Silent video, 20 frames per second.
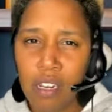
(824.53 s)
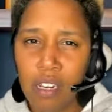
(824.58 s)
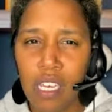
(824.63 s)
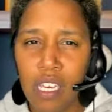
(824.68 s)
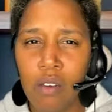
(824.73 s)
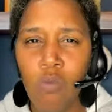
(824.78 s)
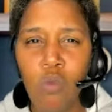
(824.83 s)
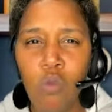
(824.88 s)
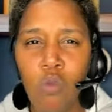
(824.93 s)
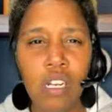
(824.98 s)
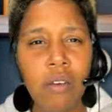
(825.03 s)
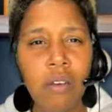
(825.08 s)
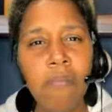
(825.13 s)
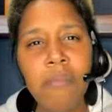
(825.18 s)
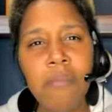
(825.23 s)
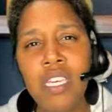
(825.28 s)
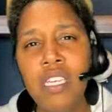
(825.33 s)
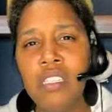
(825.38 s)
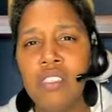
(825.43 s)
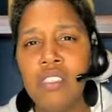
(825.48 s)
and what it
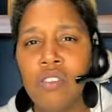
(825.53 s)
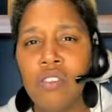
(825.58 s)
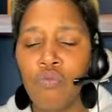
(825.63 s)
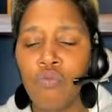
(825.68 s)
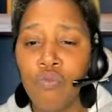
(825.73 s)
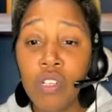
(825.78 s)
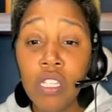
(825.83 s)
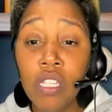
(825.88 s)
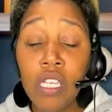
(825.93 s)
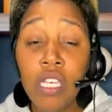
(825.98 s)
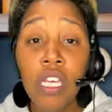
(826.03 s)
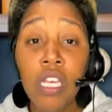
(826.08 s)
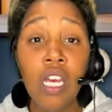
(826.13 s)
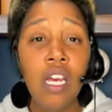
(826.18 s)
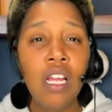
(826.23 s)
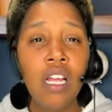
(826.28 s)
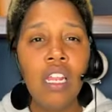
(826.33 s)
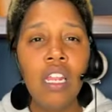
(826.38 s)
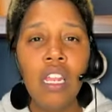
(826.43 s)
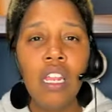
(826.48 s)
means to really
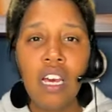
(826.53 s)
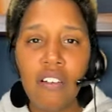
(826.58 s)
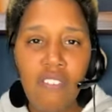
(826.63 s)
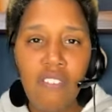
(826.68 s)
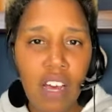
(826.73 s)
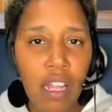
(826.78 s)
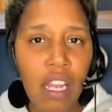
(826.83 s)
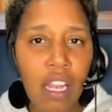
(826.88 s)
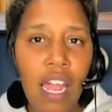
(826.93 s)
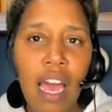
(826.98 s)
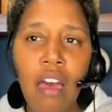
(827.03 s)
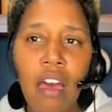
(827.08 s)
love out loud,